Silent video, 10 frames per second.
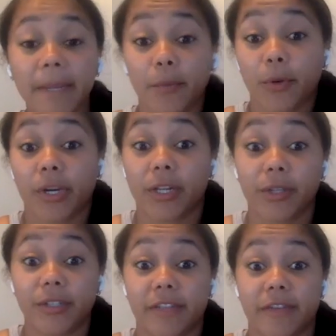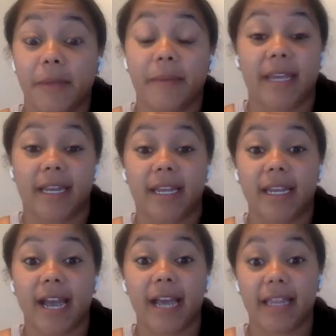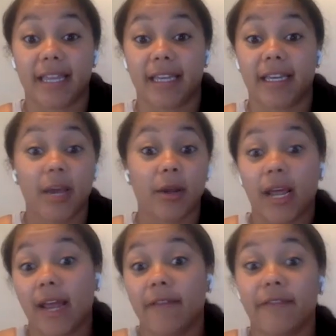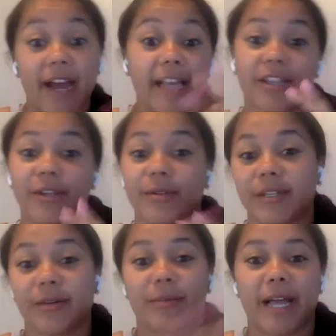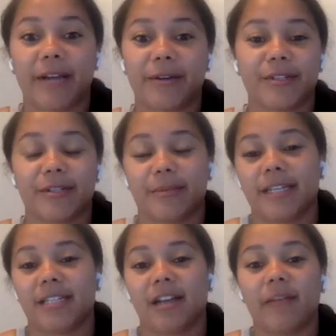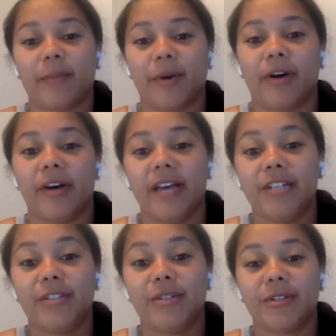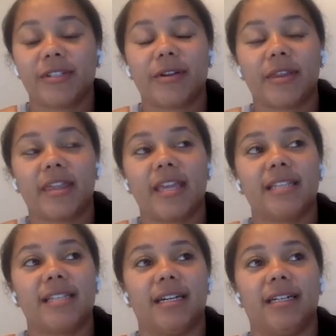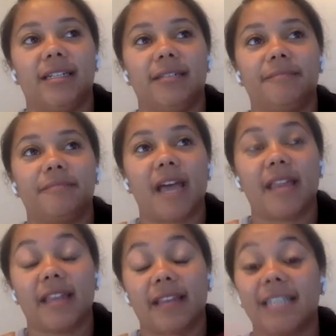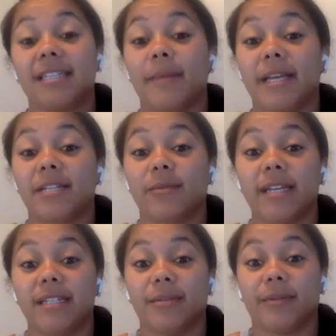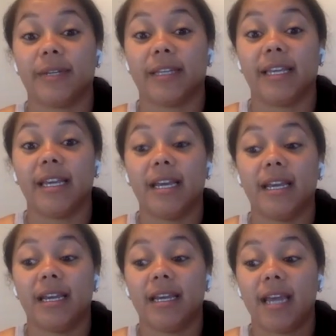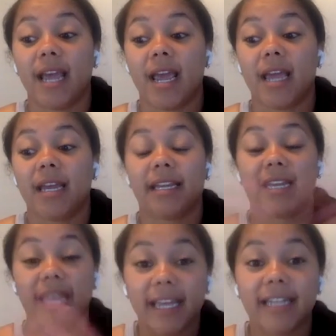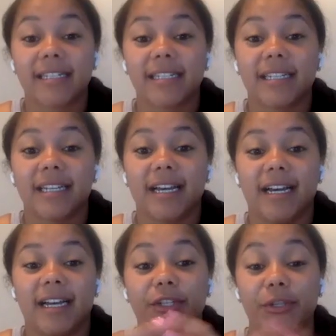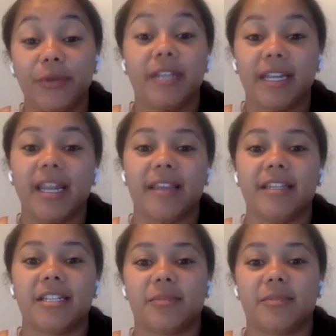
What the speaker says: more inclusive from the beginning. I think invite those little Black girls to play softball, do those little things. I think that's the best way to really get union in the